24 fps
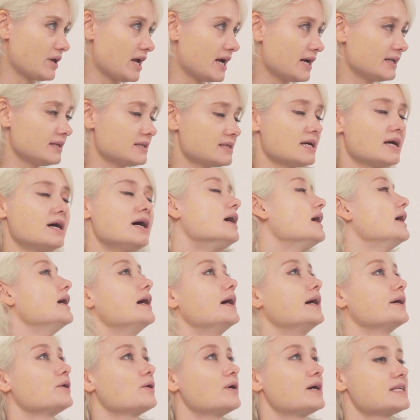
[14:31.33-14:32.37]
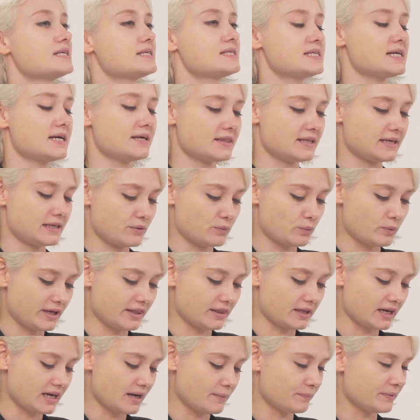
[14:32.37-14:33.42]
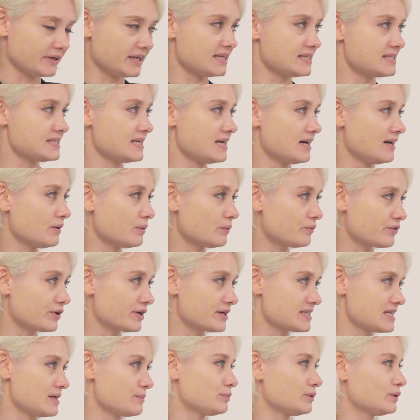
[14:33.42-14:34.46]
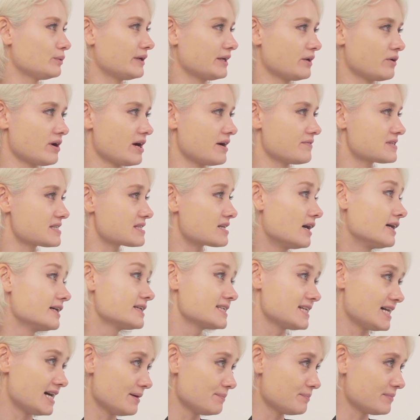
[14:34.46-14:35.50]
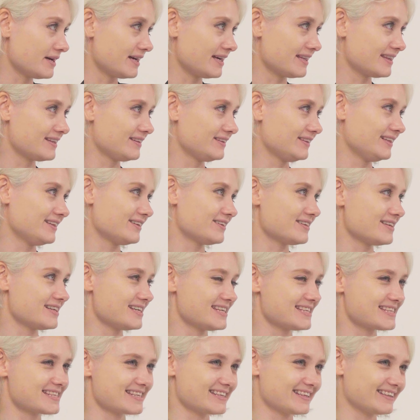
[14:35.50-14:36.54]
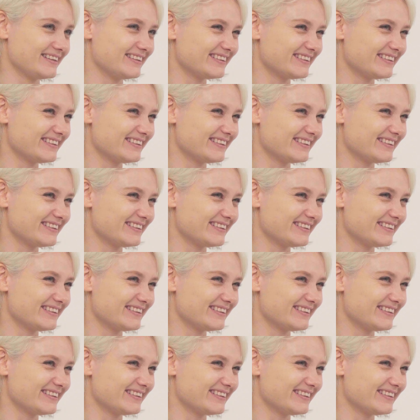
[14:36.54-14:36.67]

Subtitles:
And you understand that when the company is young, for example, when you have startup and the leader is,